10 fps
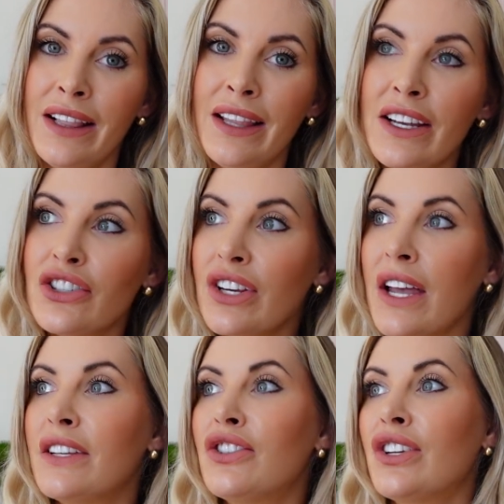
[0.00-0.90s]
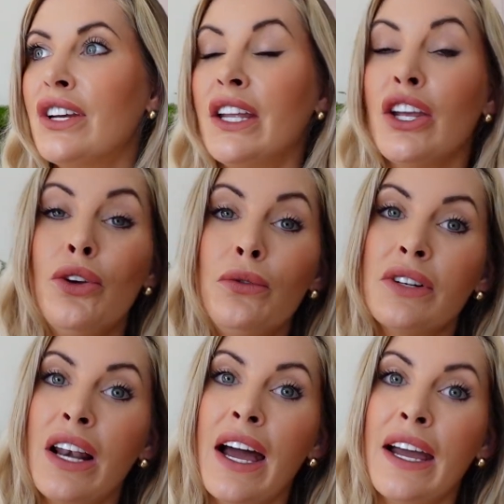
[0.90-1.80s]
let's share this journey. Who
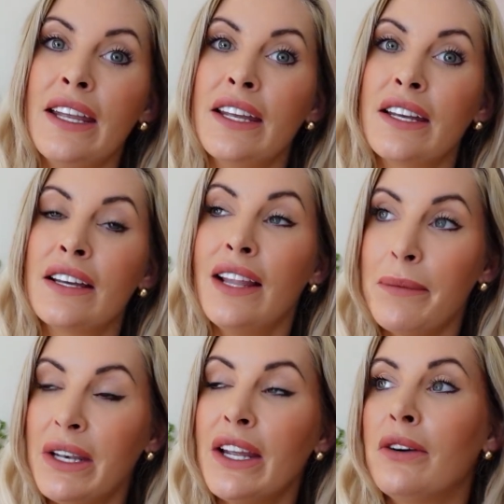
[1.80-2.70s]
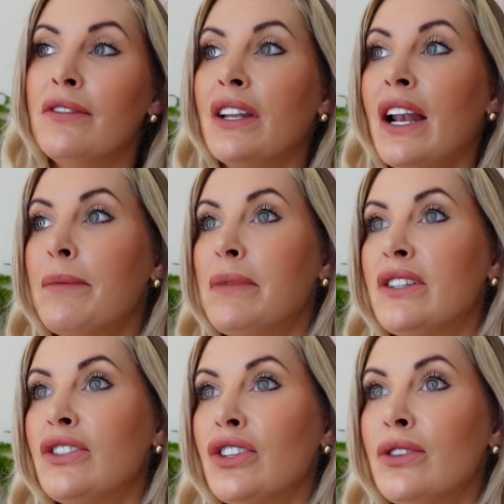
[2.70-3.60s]
would like, let me know if you'd like me
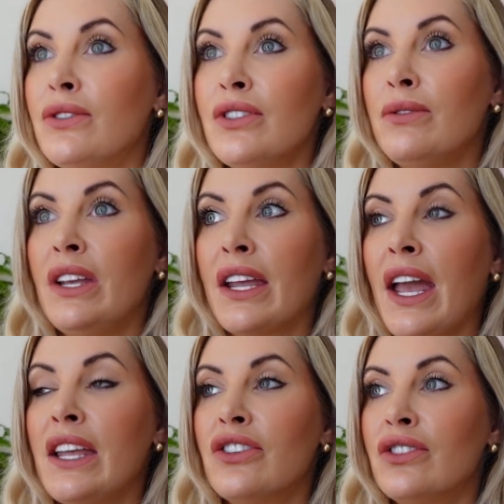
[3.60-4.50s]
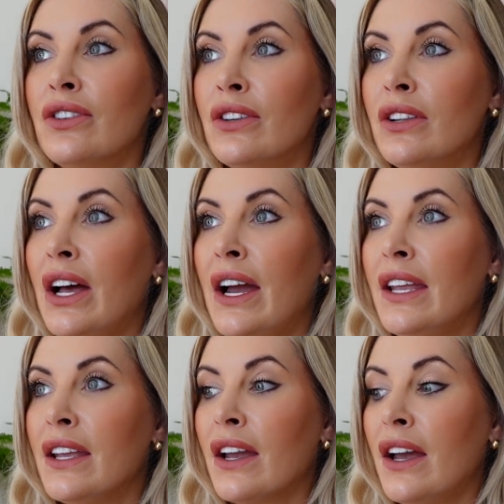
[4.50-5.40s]
to do the occasional
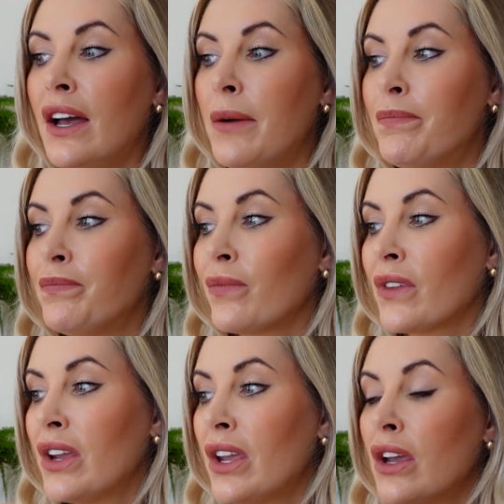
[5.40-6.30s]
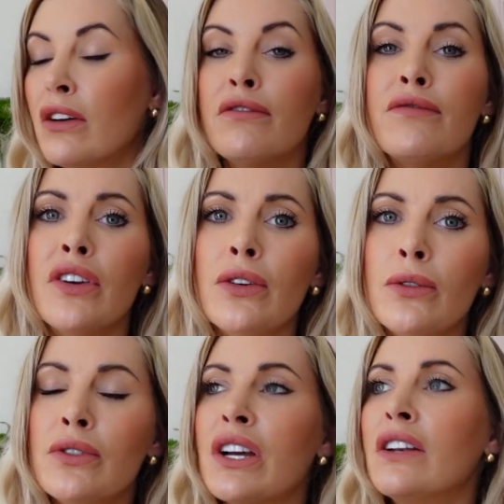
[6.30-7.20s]
like
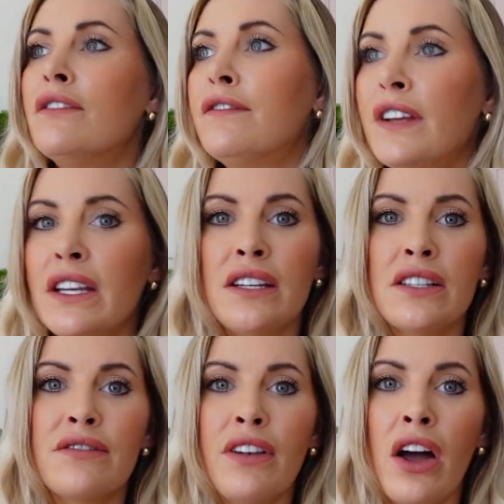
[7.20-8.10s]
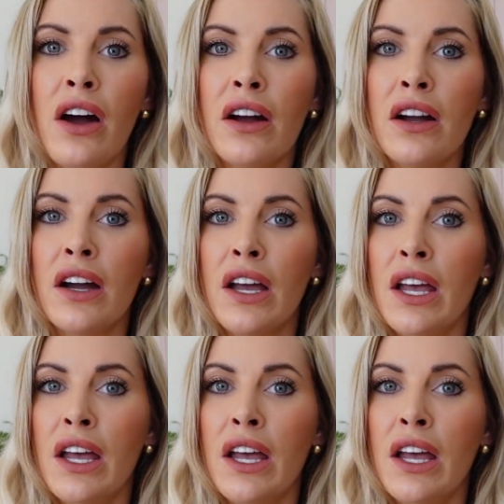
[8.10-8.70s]
food and fitness vlog,